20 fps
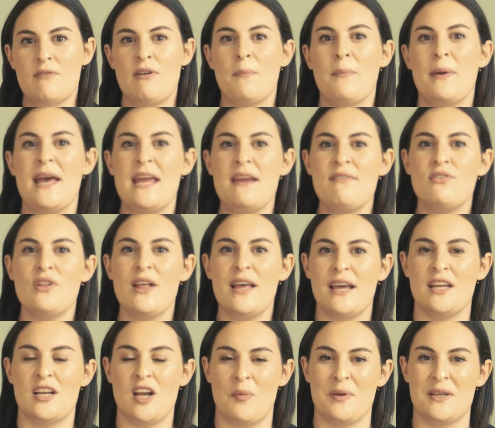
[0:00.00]
From behavioral
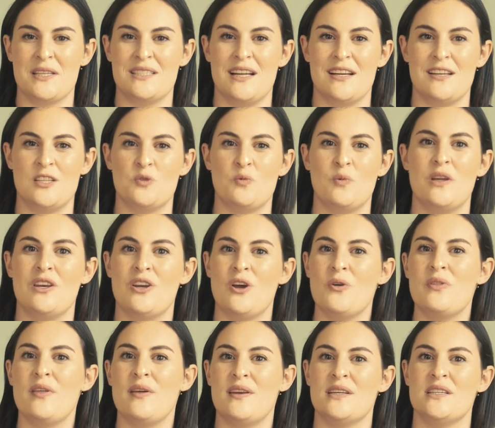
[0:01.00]
economic studies, we know
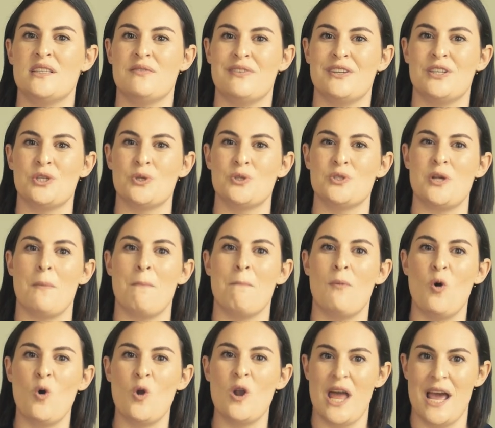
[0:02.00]
that individuals are
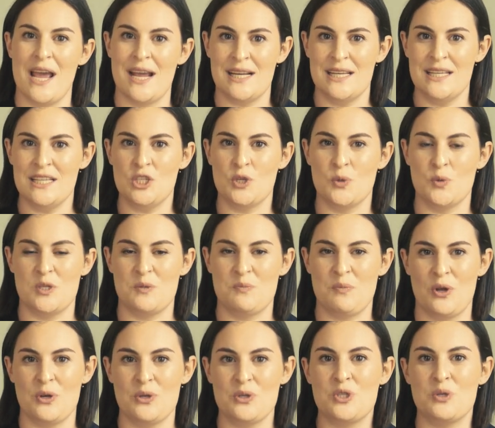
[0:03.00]
more likely to
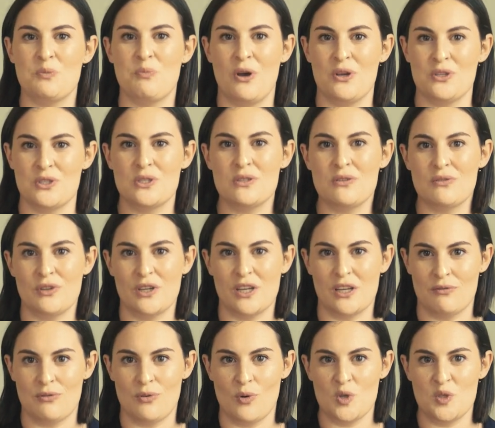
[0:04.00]
respond to positive
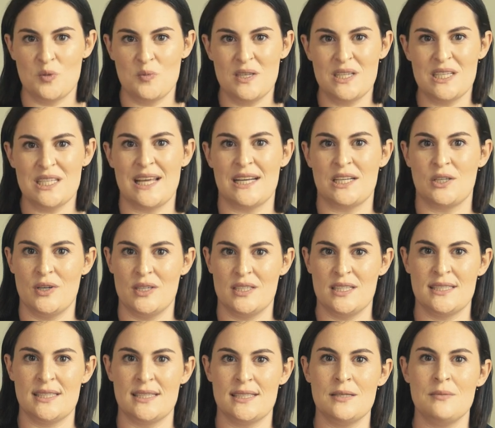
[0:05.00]
reinforcement than
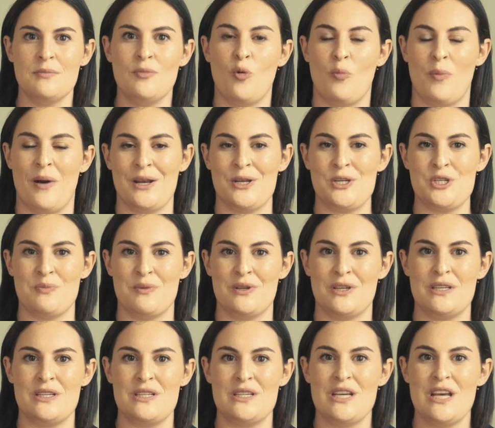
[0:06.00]
criticism or
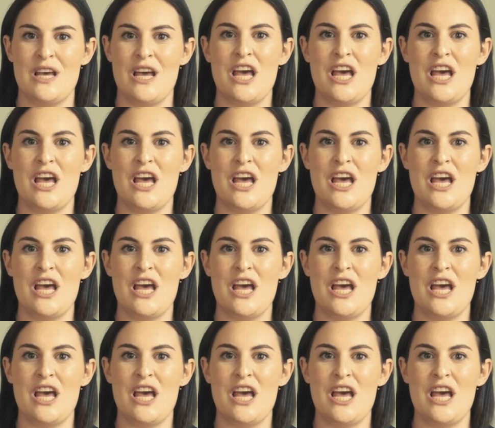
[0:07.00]
punishment.